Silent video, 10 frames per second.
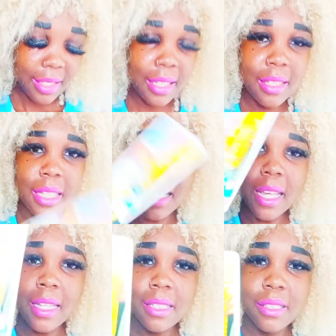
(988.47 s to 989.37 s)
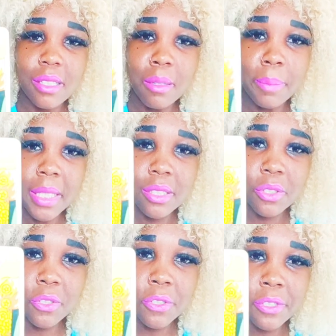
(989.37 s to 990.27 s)
and the 8 of
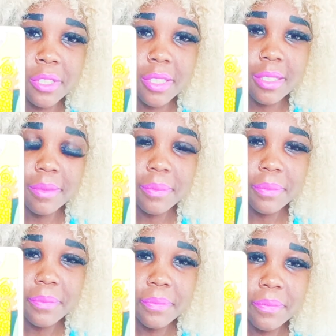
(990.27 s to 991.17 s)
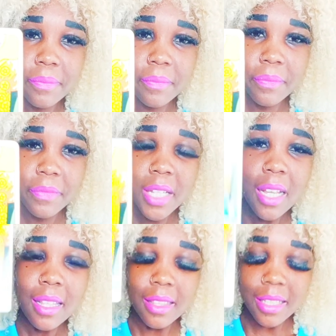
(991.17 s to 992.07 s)
Pentacles.
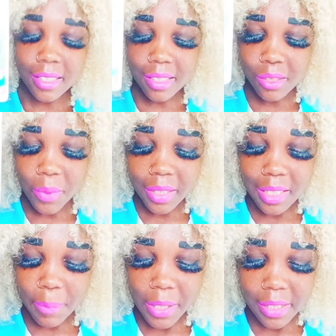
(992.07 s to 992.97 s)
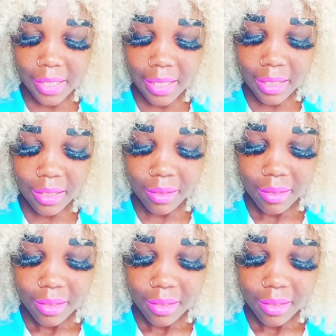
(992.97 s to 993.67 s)
This is what this person